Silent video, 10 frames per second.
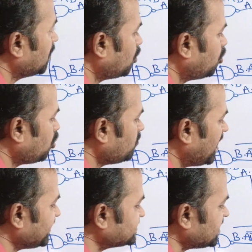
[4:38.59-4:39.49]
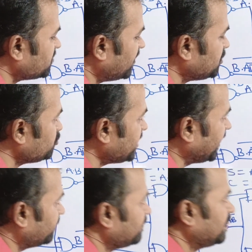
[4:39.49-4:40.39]
whole bar is equal to A.
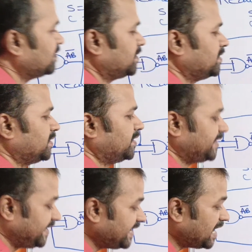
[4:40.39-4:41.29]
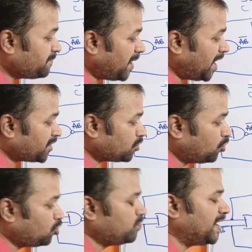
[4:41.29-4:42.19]
A bar,
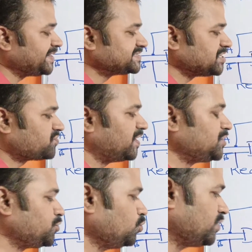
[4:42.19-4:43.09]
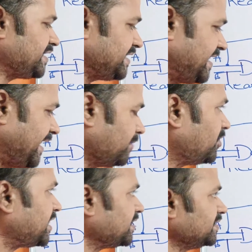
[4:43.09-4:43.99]
whole bar is equal to A.
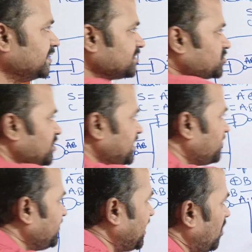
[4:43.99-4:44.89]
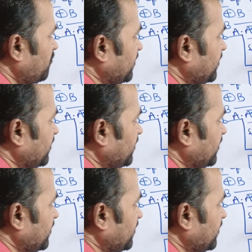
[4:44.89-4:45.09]
Okay. So, here we have